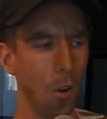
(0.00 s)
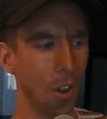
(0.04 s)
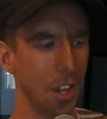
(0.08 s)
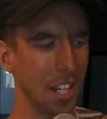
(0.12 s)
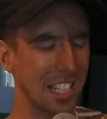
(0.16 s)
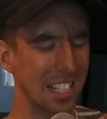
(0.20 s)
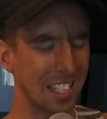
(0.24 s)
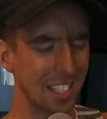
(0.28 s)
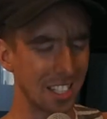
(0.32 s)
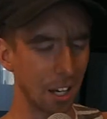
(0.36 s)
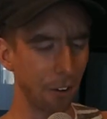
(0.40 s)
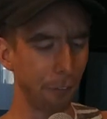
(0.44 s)

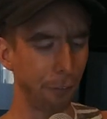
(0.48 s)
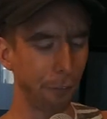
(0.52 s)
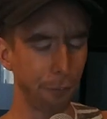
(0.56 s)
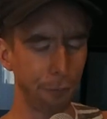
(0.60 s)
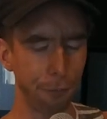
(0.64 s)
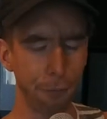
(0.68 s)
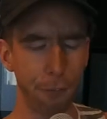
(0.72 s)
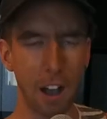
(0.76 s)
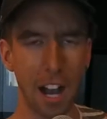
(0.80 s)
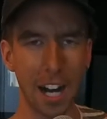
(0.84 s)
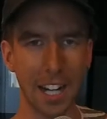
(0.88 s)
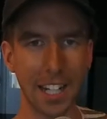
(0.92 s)
this is a
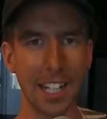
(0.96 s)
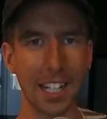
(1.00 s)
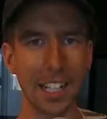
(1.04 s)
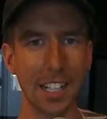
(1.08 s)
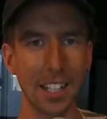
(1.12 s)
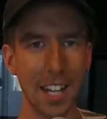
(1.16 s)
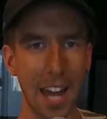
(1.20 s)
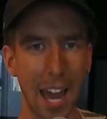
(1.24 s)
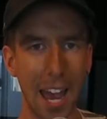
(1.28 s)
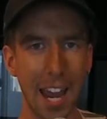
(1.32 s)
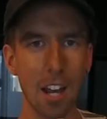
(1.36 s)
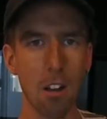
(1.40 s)

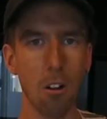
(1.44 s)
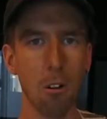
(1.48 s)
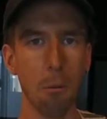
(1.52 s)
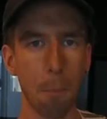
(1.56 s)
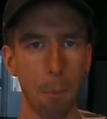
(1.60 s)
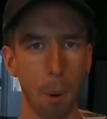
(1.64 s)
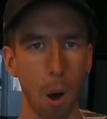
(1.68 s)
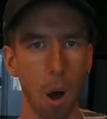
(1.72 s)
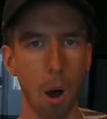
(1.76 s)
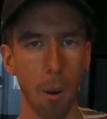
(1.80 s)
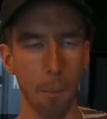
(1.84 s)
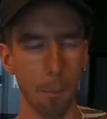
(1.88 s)
fucking nail
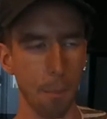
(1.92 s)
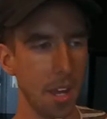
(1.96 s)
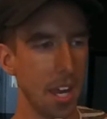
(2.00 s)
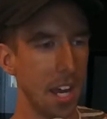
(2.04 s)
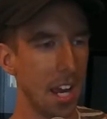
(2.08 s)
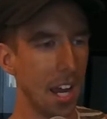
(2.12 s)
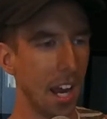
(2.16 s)
bomb.